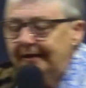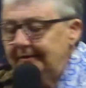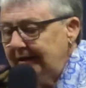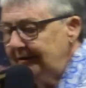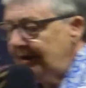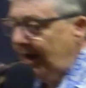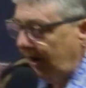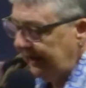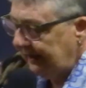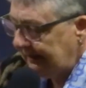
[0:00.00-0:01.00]
And then
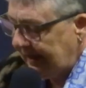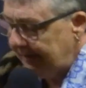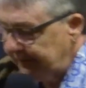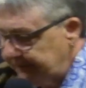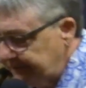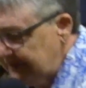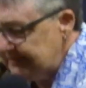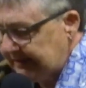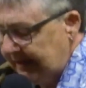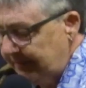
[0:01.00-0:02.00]
I had a couple of
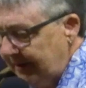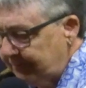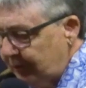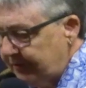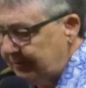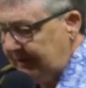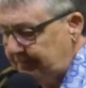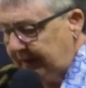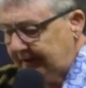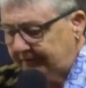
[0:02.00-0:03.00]
friends come up with
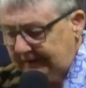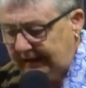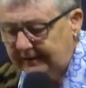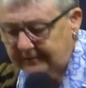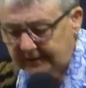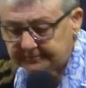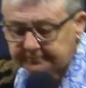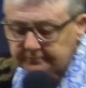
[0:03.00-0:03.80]
me, Bev and Heather,